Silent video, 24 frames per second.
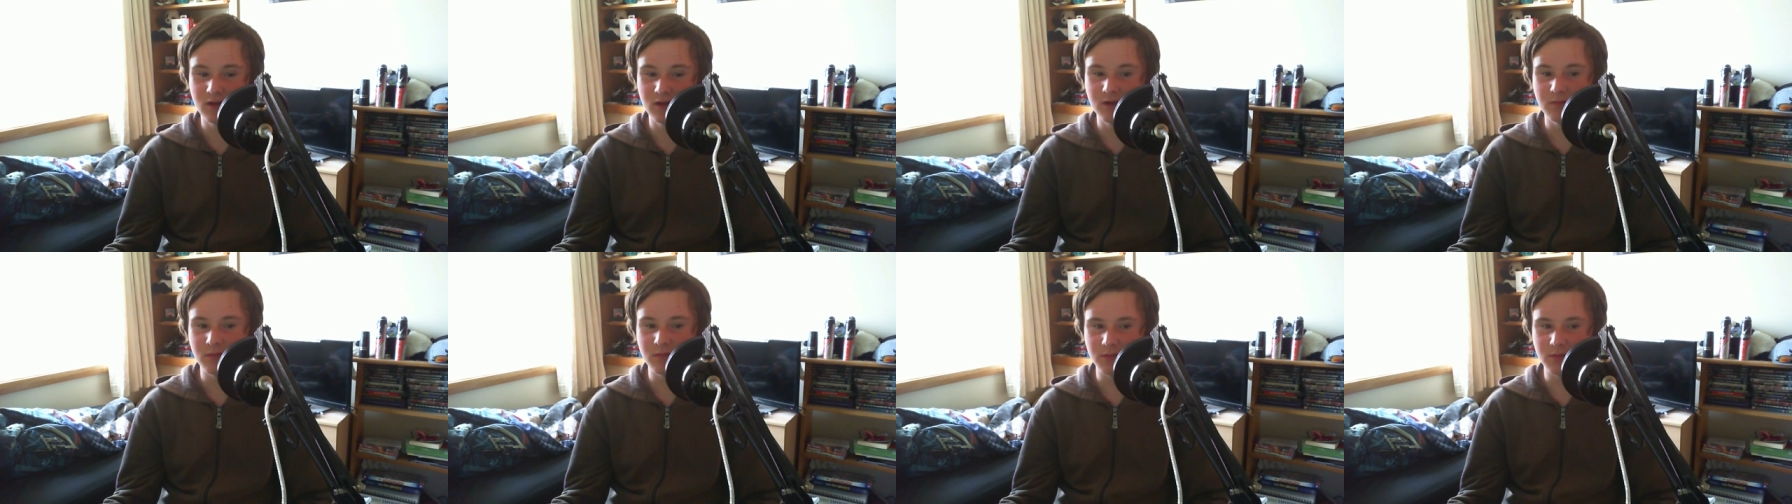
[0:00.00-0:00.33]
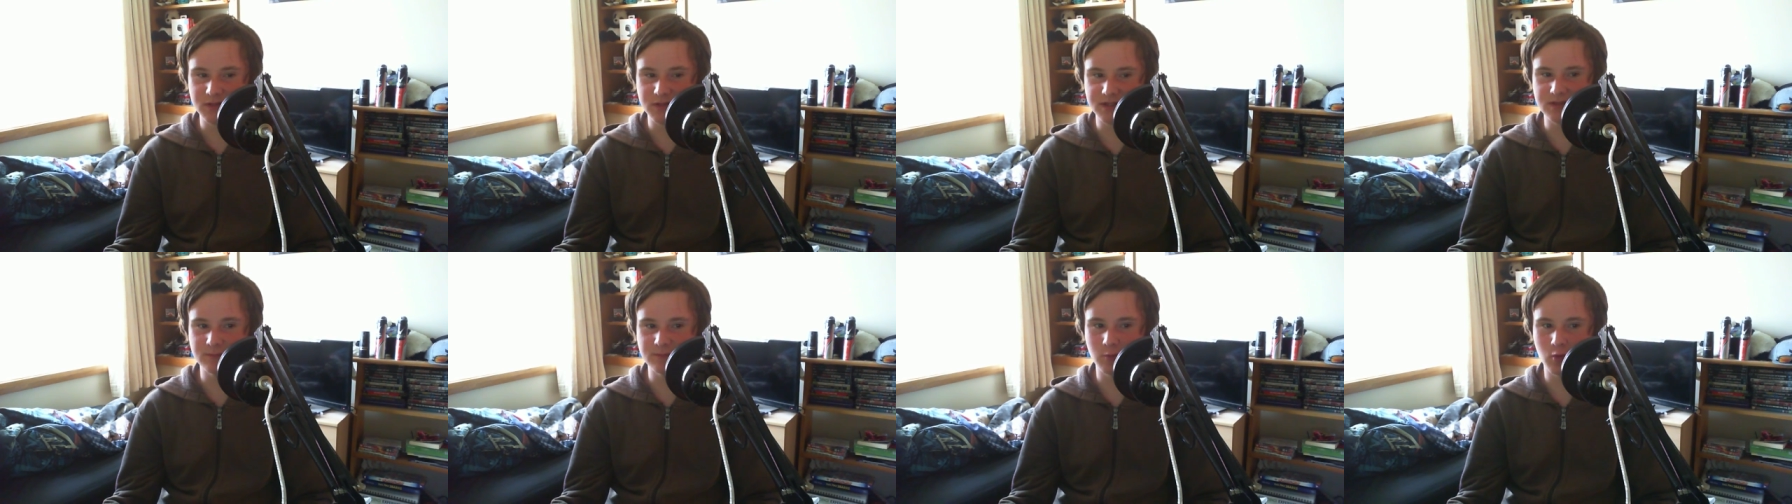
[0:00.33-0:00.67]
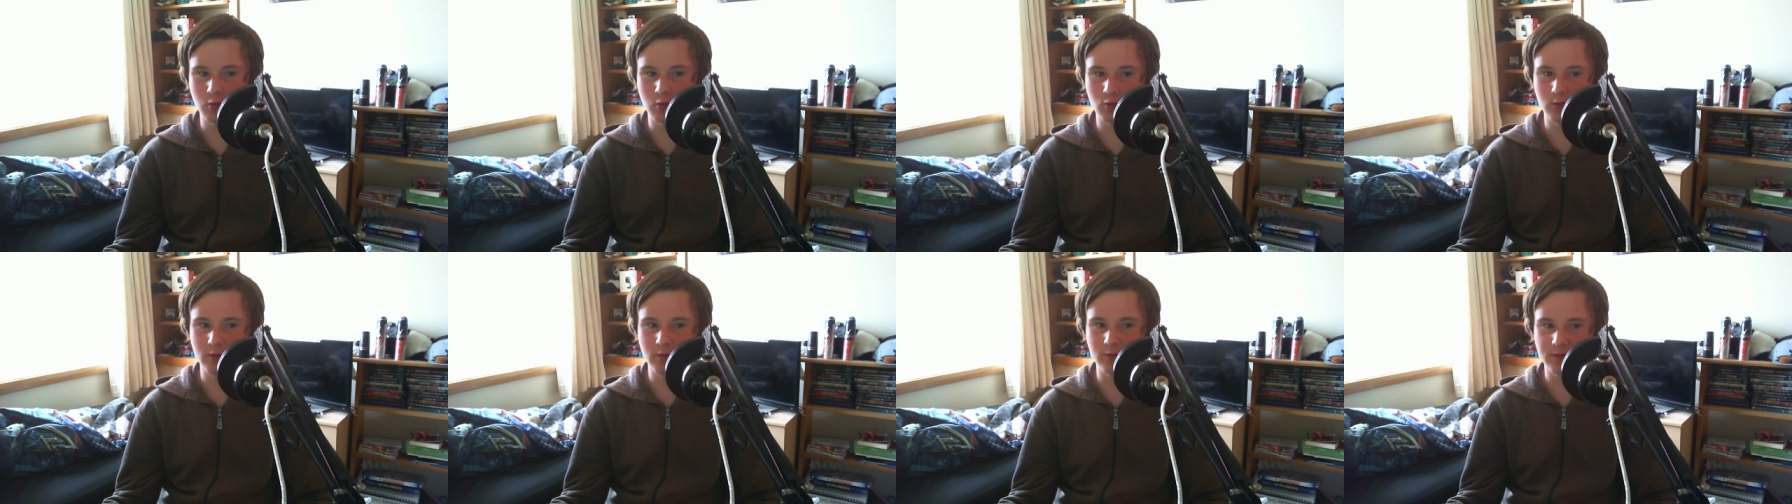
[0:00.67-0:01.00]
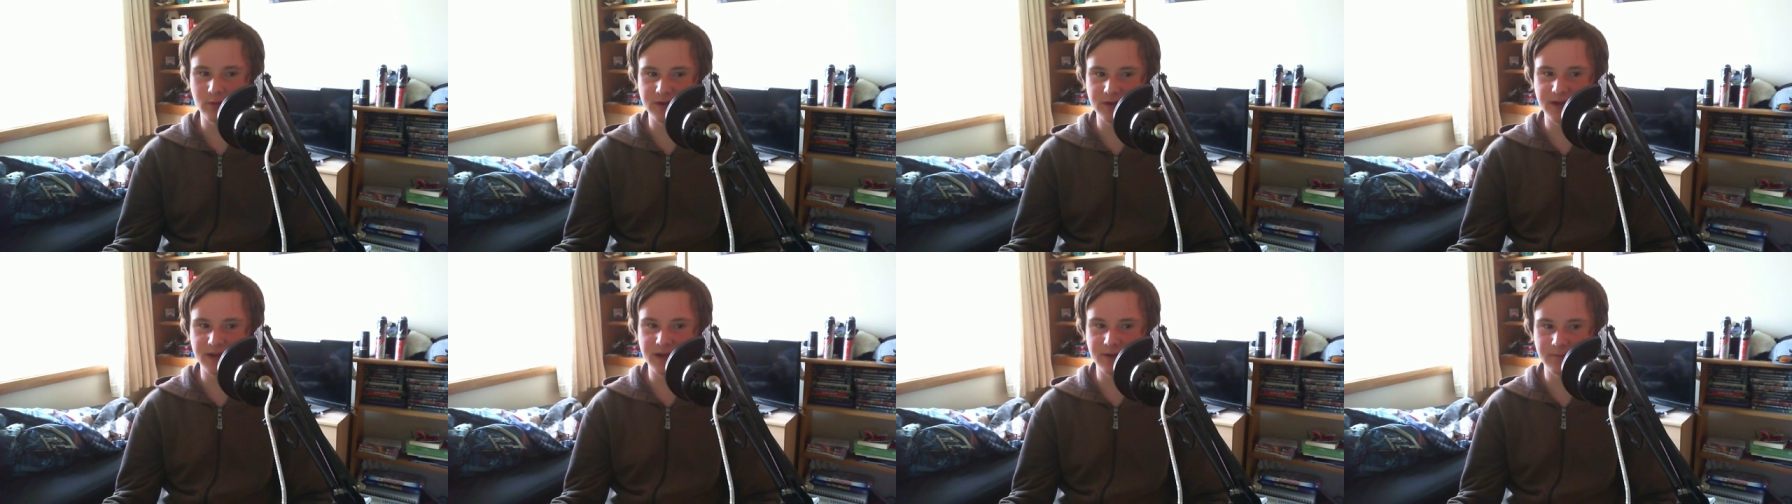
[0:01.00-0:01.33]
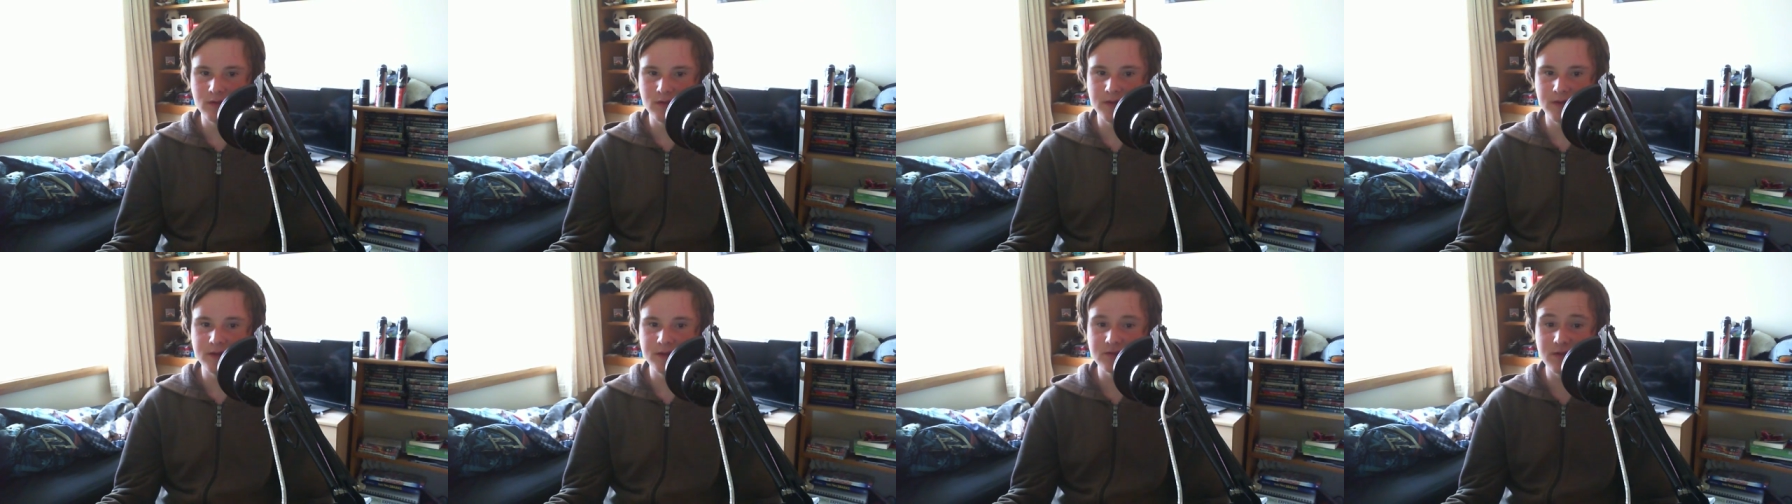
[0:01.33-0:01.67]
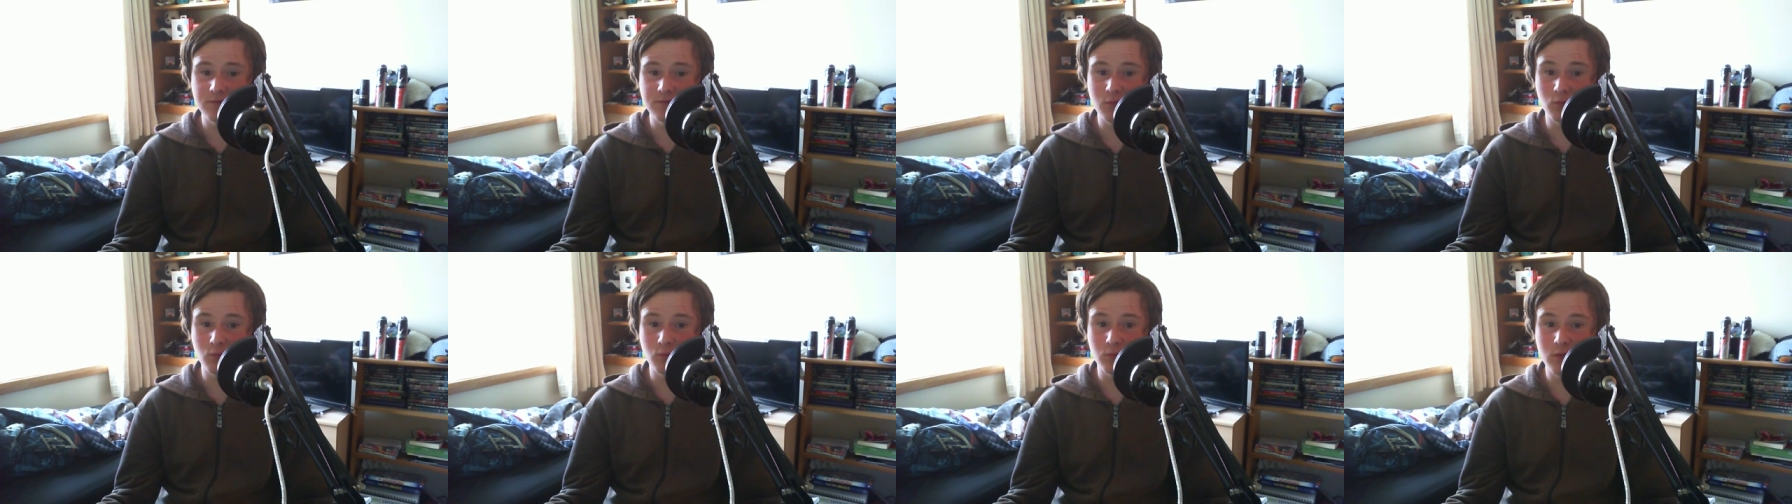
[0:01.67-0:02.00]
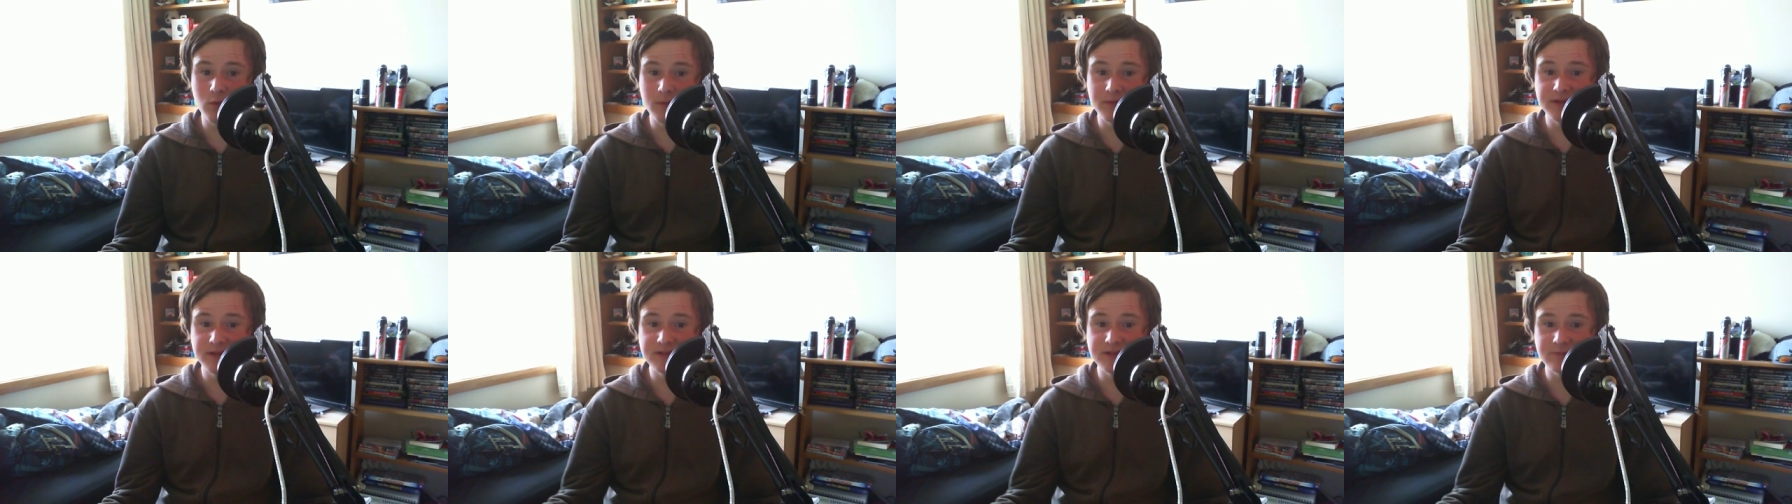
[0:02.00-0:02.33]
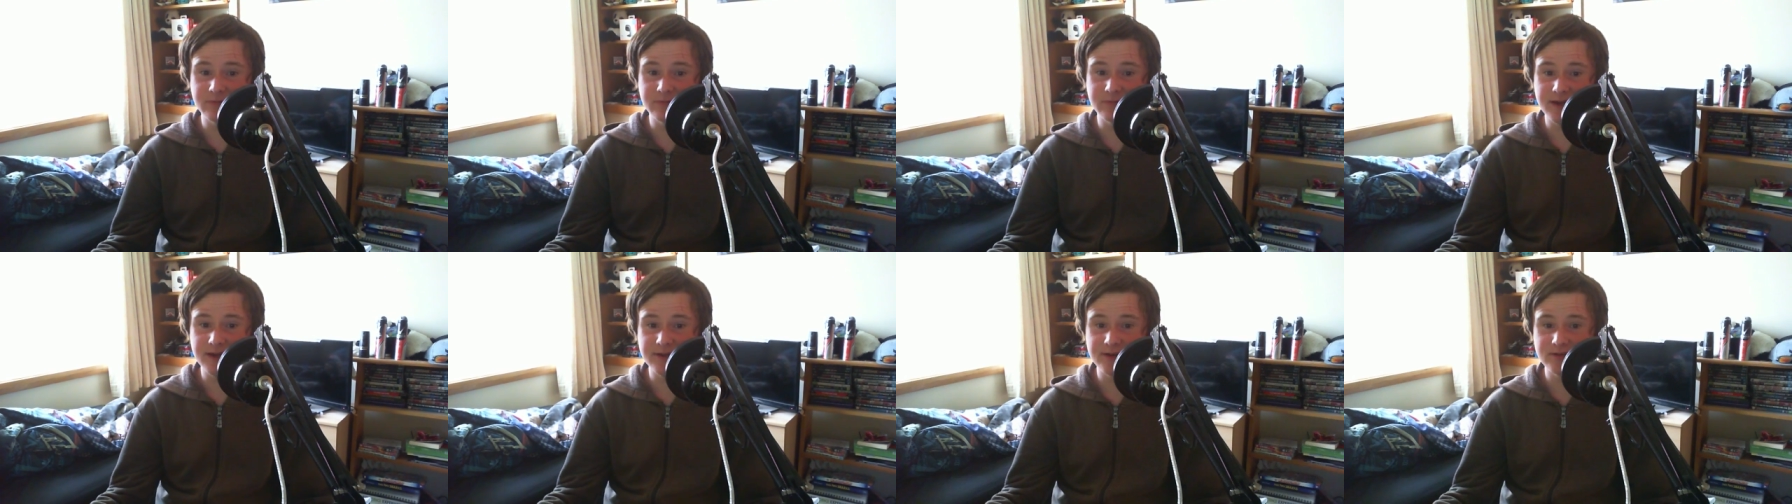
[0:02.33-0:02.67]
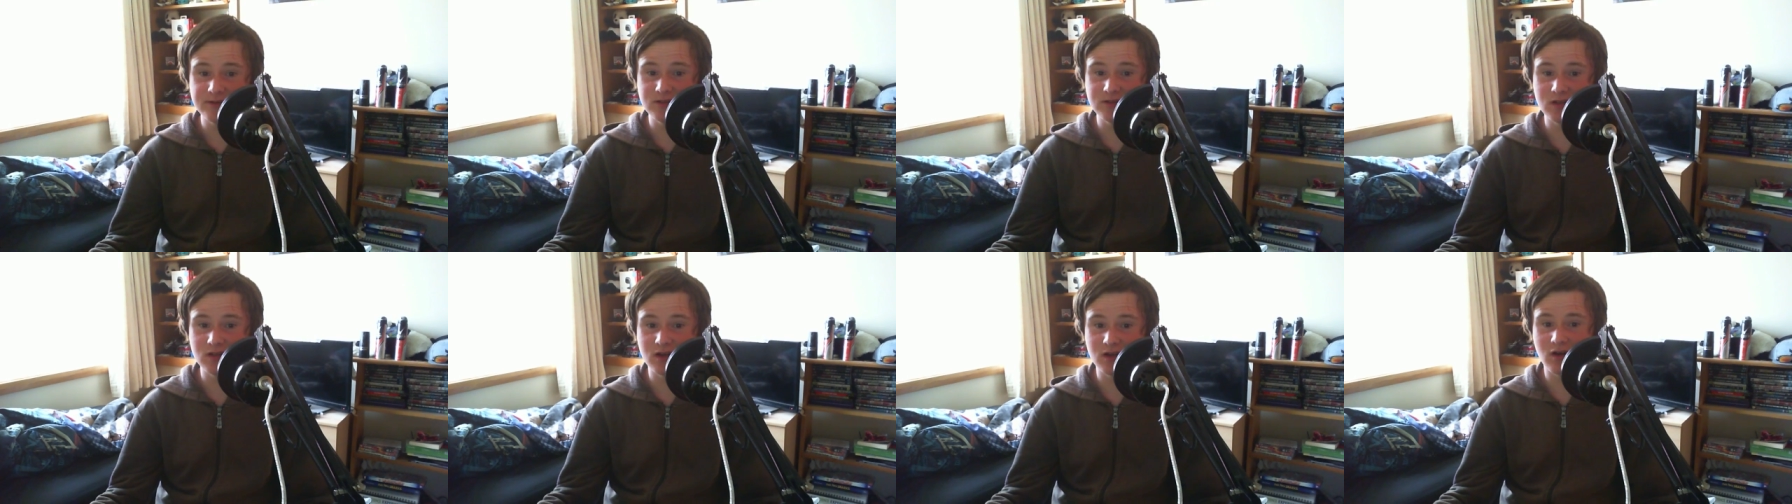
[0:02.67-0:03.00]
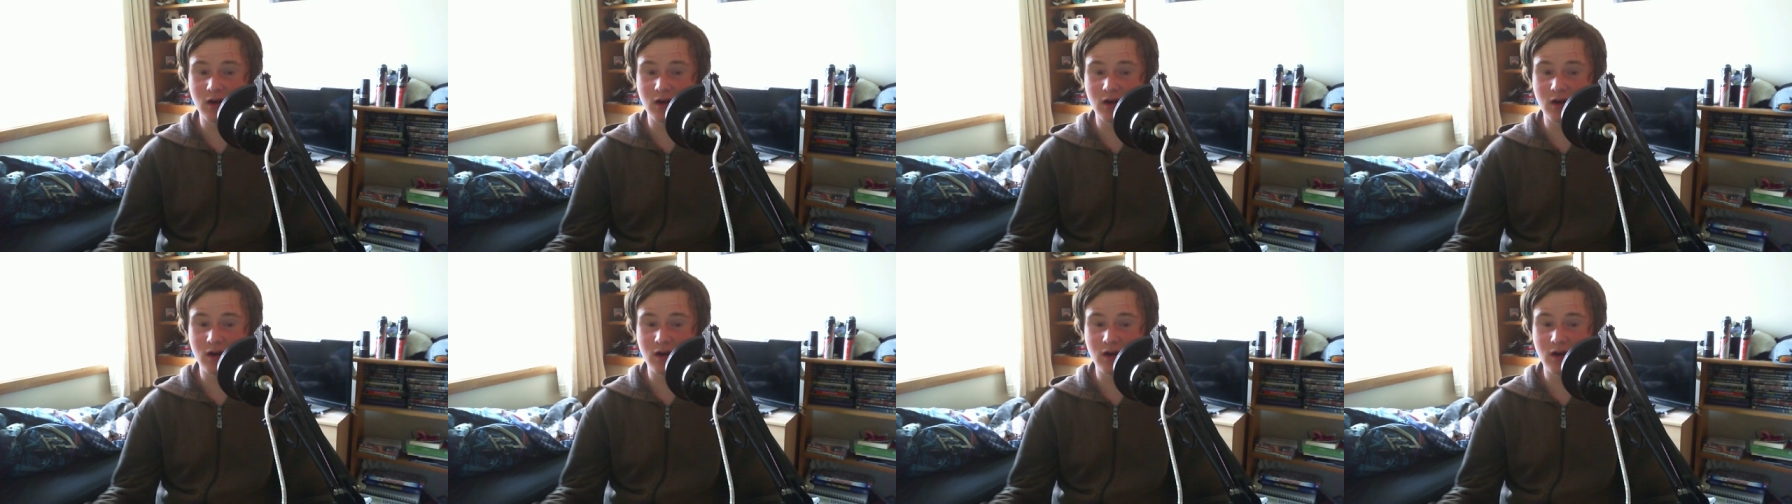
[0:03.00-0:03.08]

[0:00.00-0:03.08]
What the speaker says: But Jinder Mahal will retain. Next up, the women's match.